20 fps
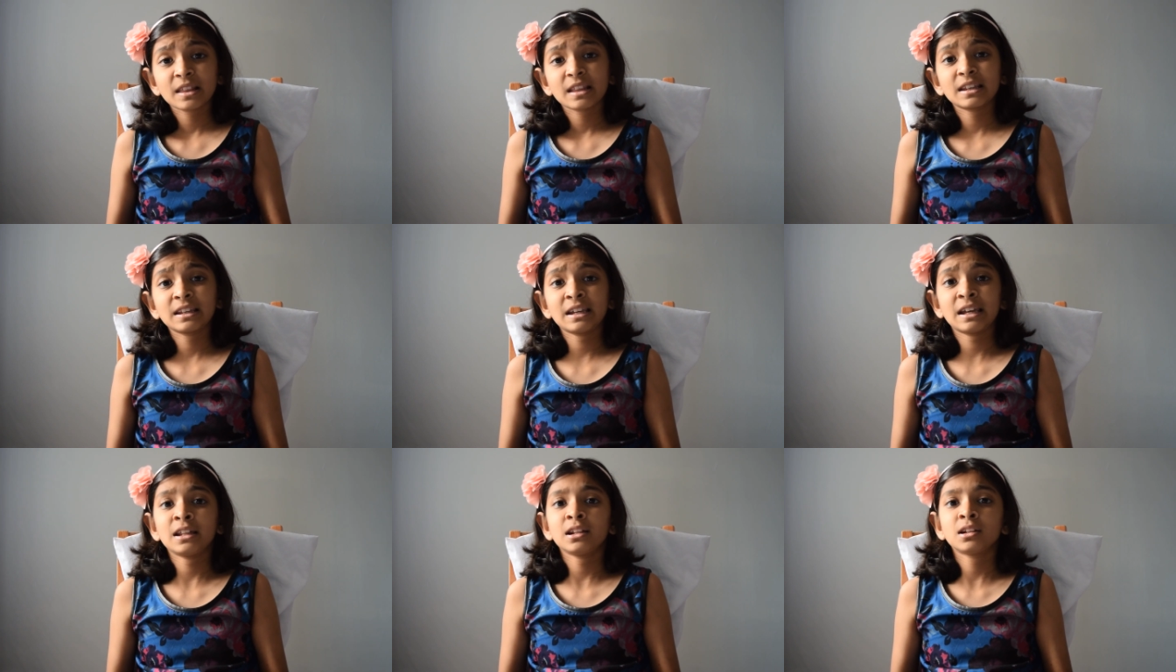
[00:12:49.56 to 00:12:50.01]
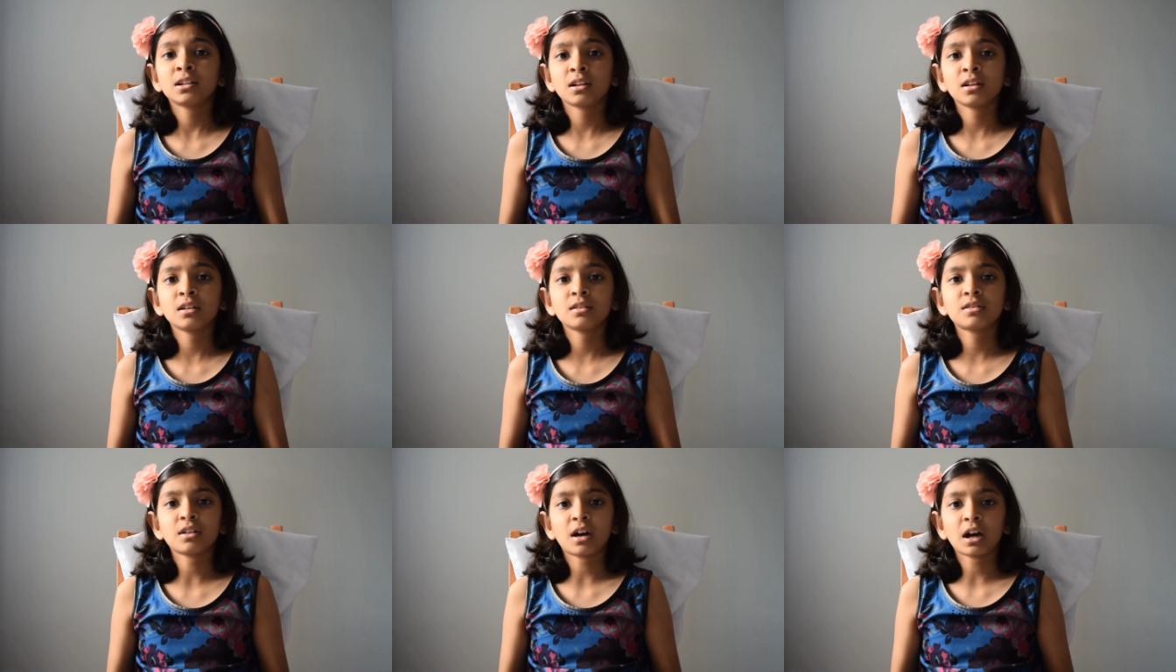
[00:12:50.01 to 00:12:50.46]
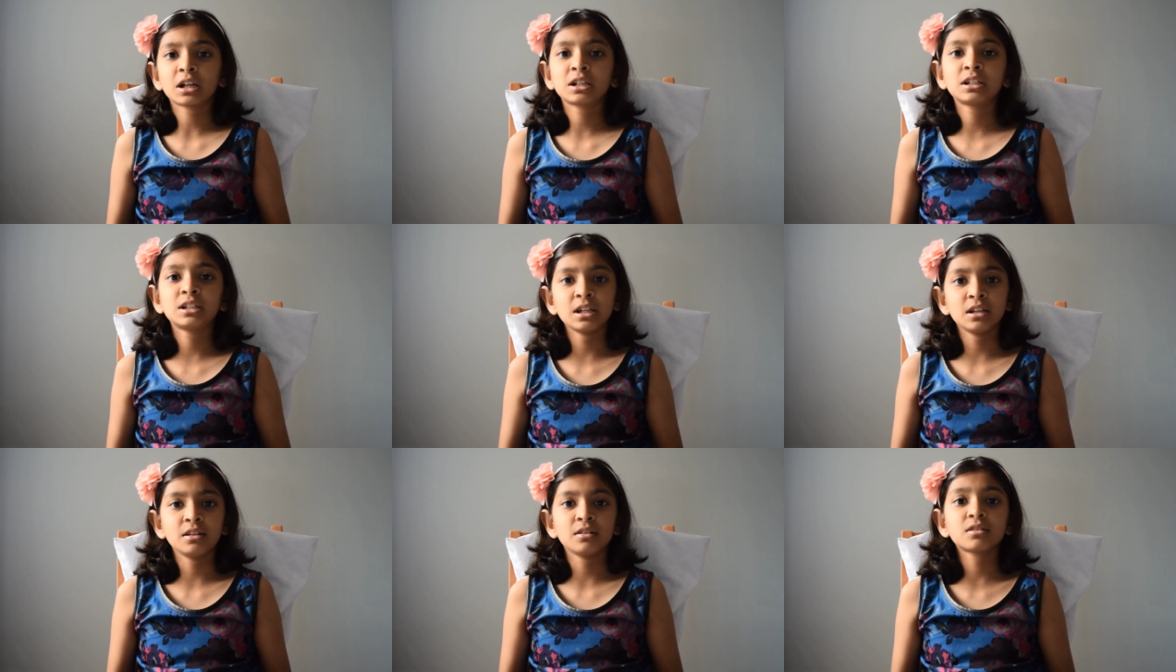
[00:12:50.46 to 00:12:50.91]
get
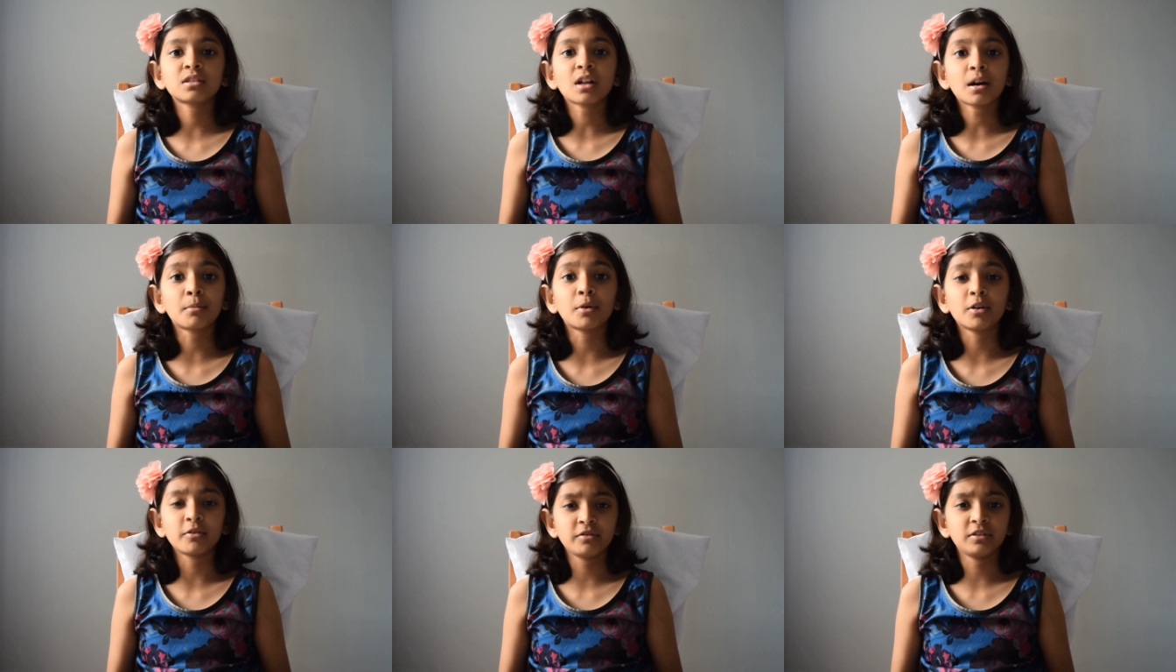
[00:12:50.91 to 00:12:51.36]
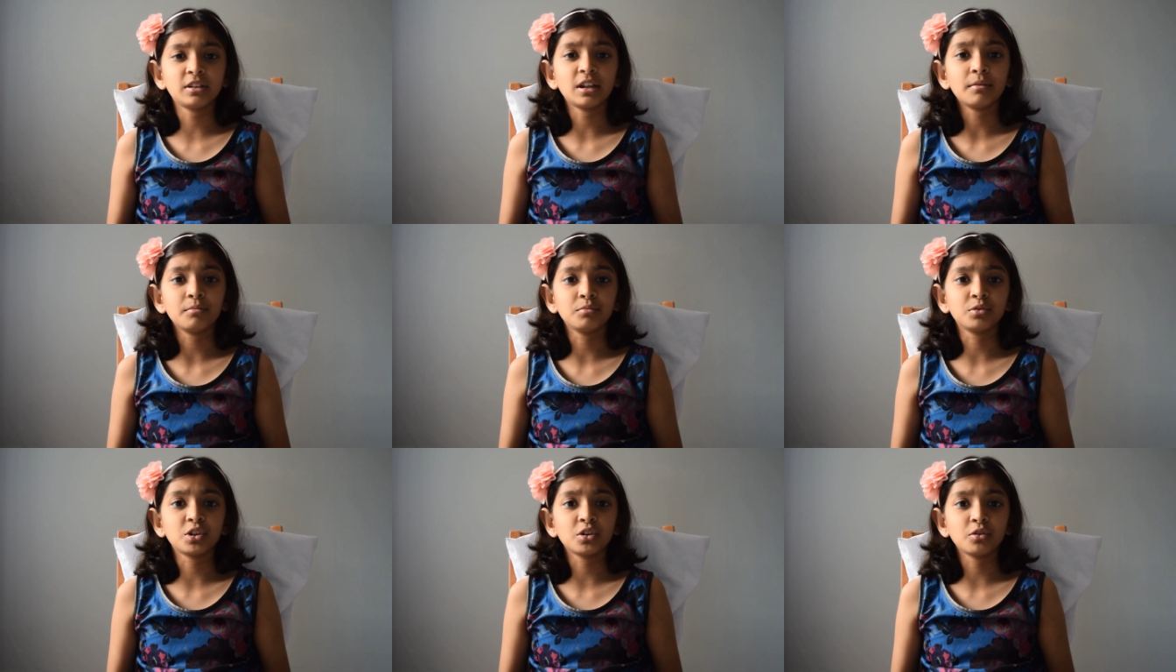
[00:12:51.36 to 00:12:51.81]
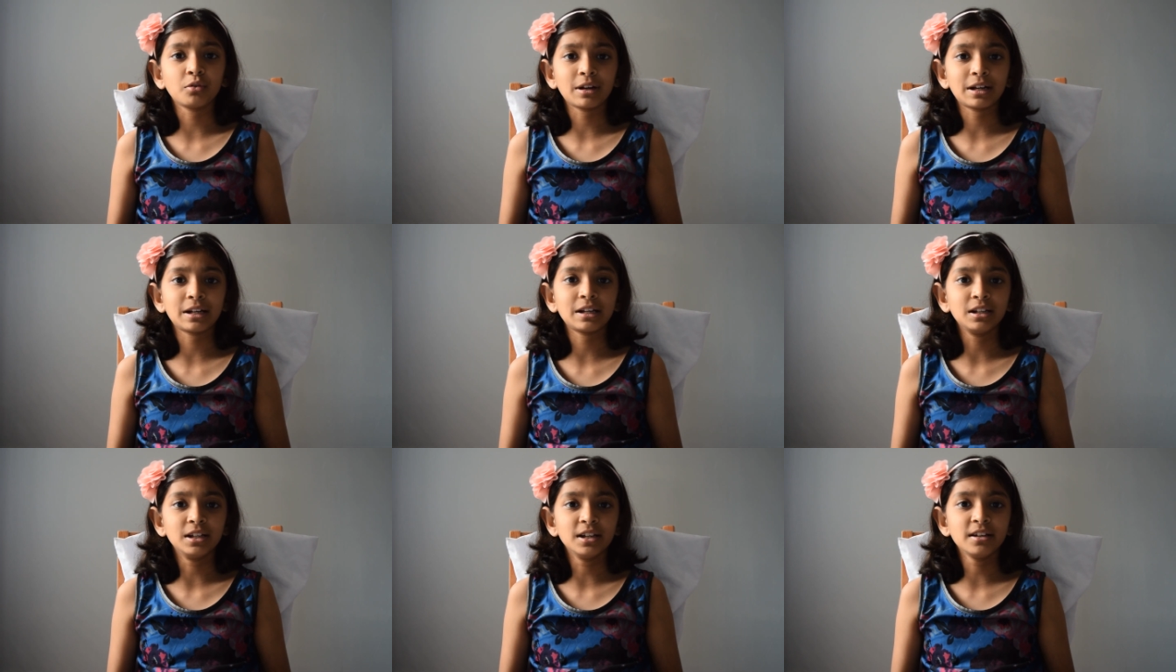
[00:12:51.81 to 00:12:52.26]
sucked in. Some of them do
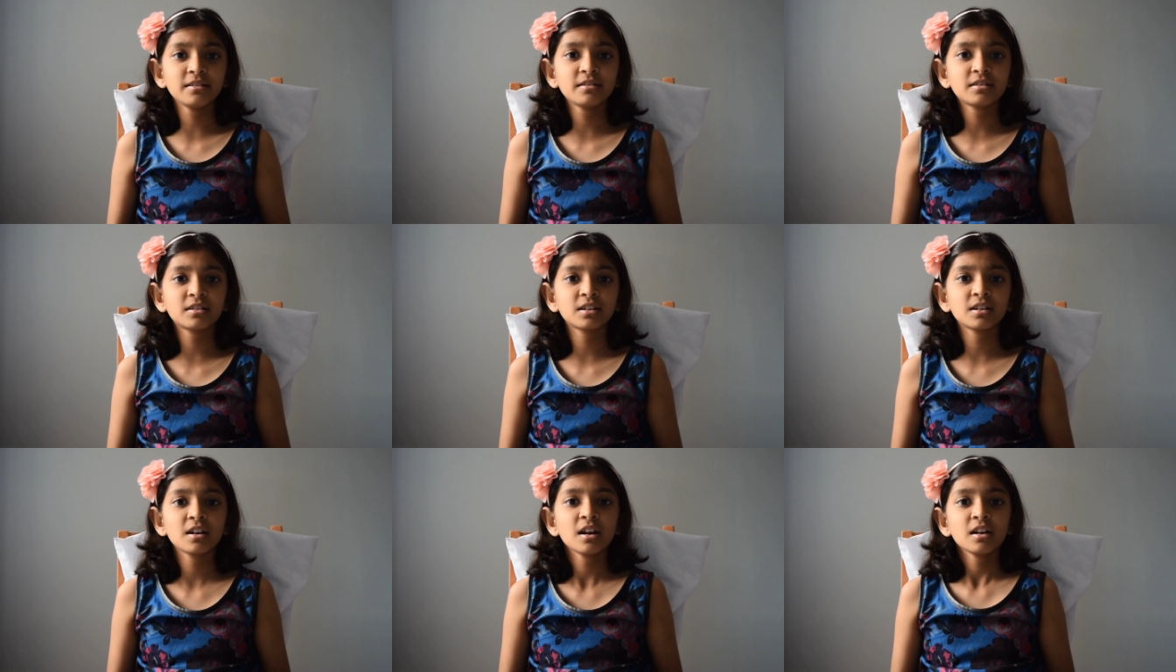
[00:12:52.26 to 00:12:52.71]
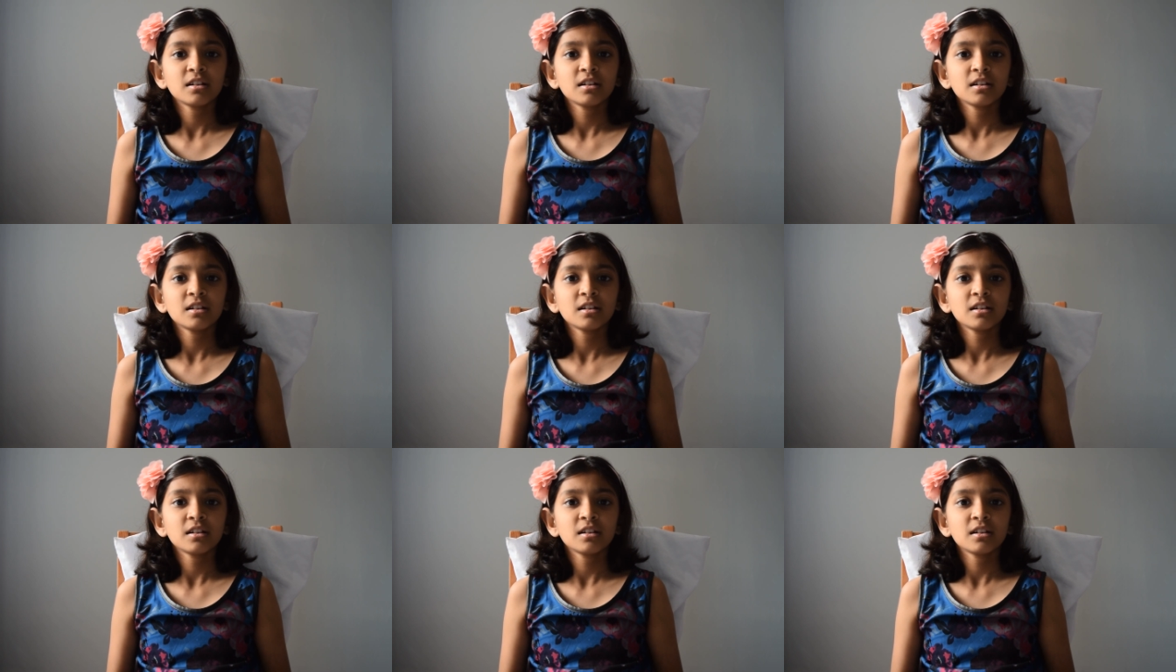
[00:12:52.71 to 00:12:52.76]
at least.